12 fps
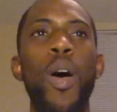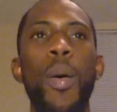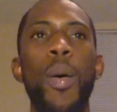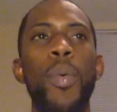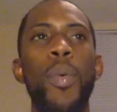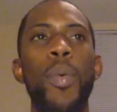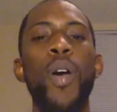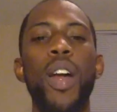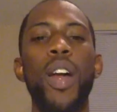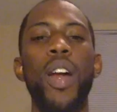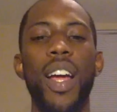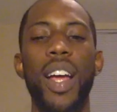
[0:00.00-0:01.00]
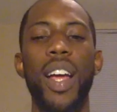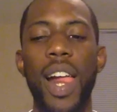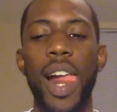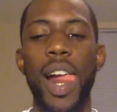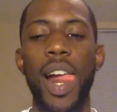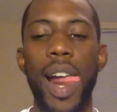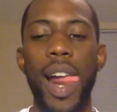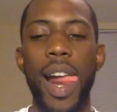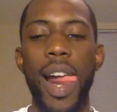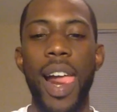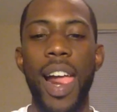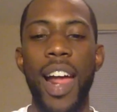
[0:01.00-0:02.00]
as far as
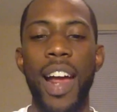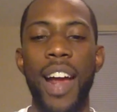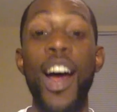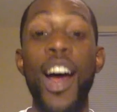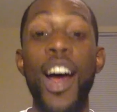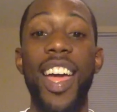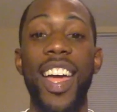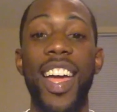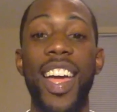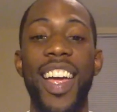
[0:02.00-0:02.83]
I'm sorry. Go ahead.